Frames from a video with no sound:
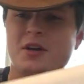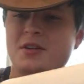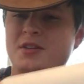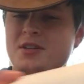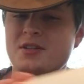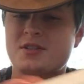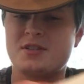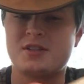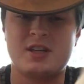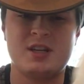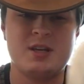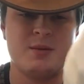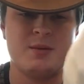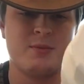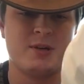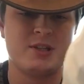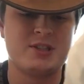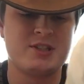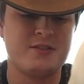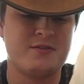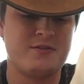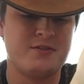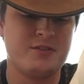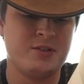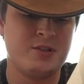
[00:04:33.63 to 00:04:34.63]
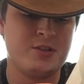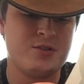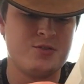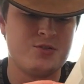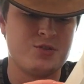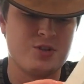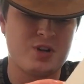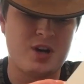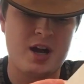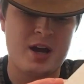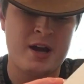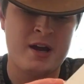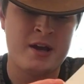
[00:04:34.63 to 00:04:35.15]
this to keep my tefillin
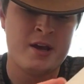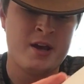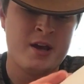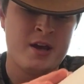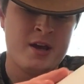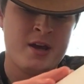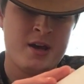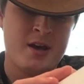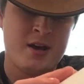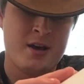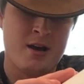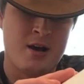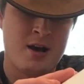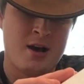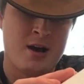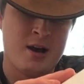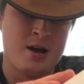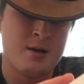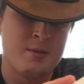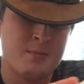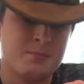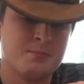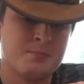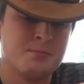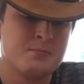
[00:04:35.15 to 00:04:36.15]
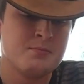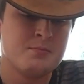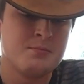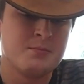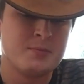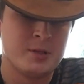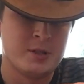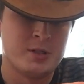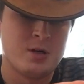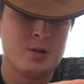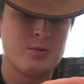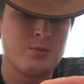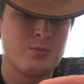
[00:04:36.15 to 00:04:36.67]
dry.
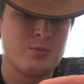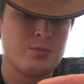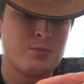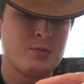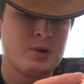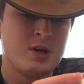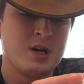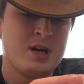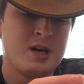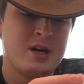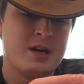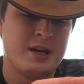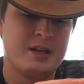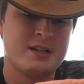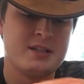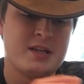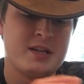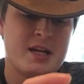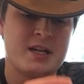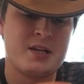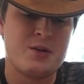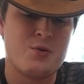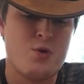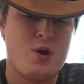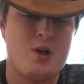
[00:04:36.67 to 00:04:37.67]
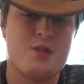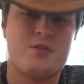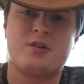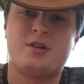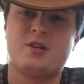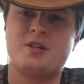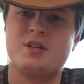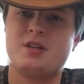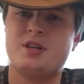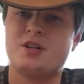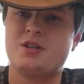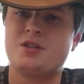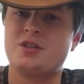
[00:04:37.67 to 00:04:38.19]
In any weather
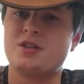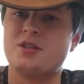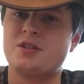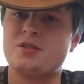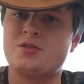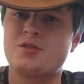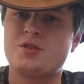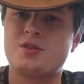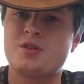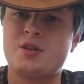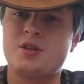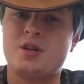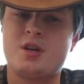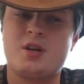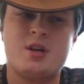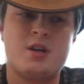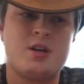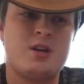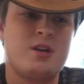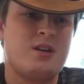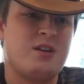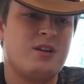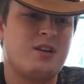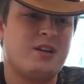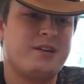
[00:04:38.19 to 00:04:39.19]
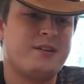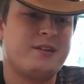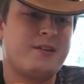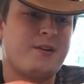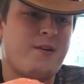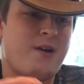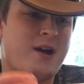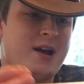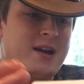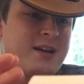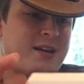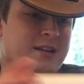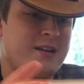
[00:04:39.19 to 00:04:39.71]
conditions.
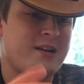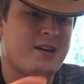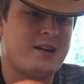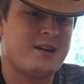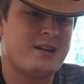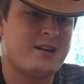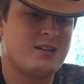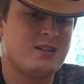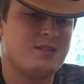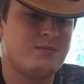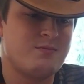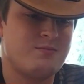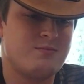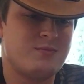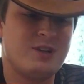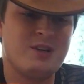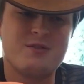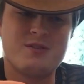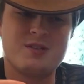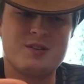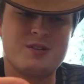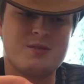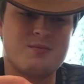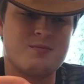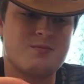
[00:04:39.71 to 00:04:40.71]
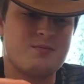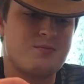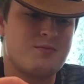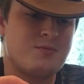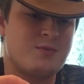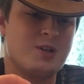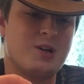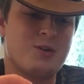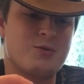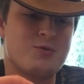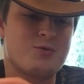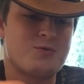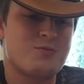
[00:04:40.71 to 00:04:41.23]
I even
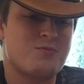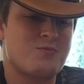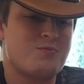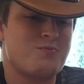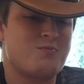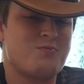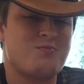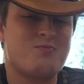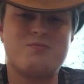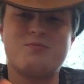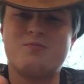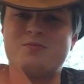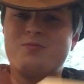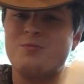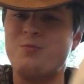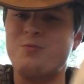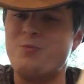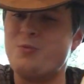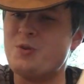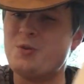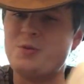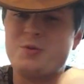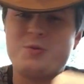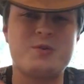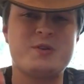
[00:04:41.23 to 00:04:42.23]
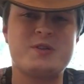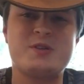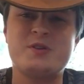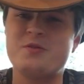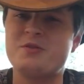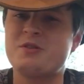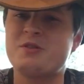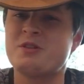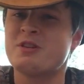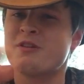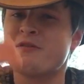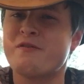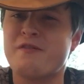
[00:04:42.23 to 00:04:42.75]
was
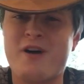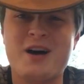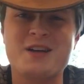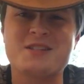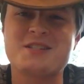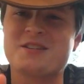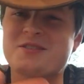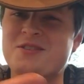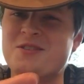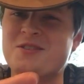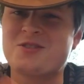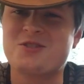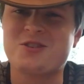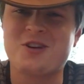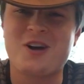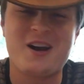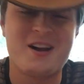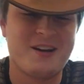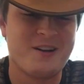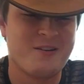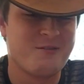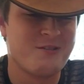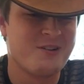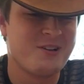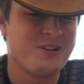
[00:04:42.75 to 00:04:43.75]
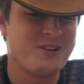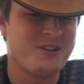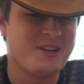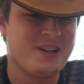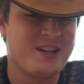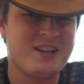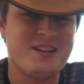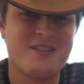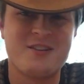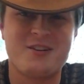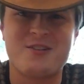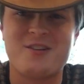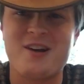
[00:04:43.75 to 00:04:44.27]
using the faucet to try to really get
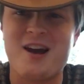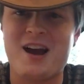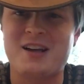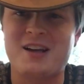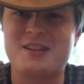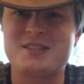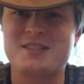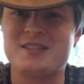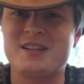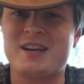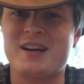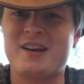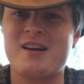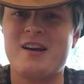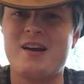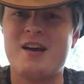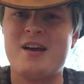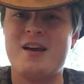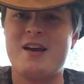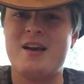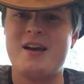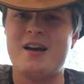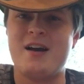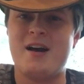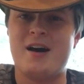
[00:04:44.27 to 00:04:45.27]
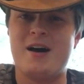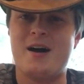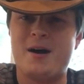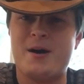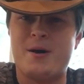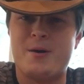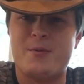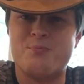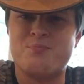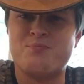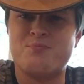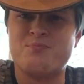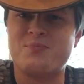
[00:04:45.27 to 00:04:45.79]
in the cracks there,
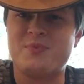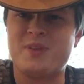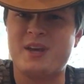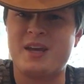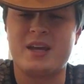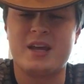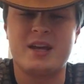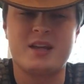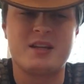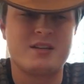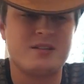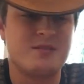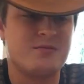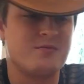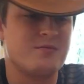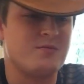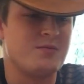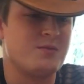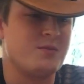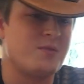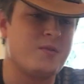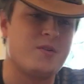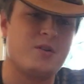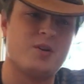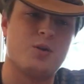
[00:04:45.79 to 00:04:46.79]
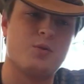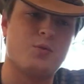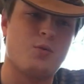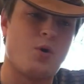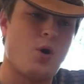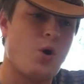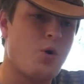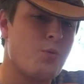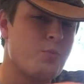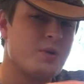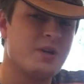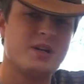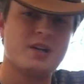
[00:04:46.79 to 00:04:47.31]
and
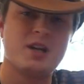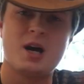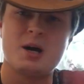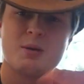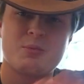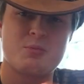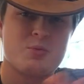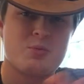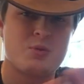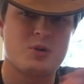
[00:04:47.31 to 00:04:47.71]
opened it up